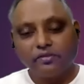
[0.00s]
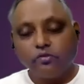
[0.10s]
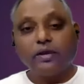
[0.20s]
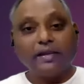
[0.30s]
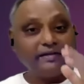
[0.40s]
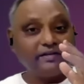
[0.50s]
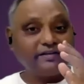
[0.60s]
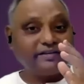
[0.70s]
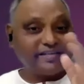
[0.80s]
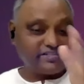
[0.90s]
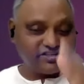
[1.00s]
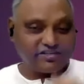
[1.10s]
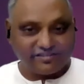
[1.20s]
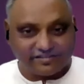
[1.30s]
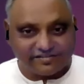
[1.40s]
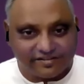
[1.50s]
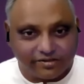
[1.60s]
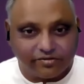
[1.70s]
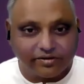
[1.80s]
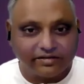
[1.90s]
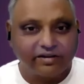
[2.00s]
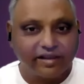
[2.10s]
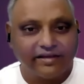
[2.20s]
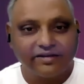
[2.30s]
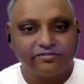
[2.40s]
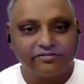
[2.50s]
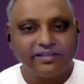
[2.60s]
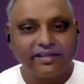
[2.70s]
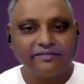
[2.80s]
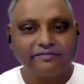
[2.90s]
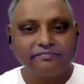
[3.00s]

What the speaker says: You can taste it. You can try it out. That.